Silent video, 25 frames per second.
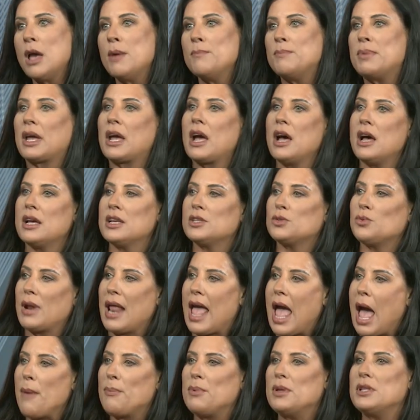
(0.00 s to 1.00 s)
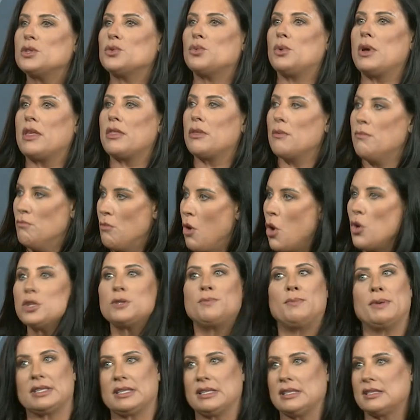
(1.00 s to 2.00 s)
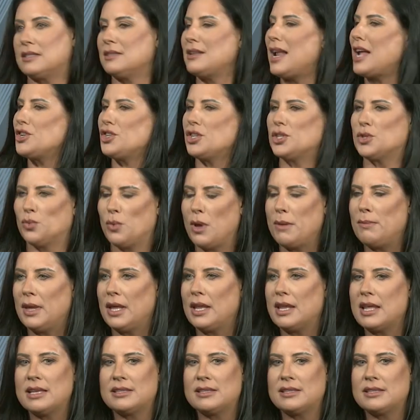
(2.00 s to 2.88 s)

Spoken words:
Because what happens with most businesses, not just women,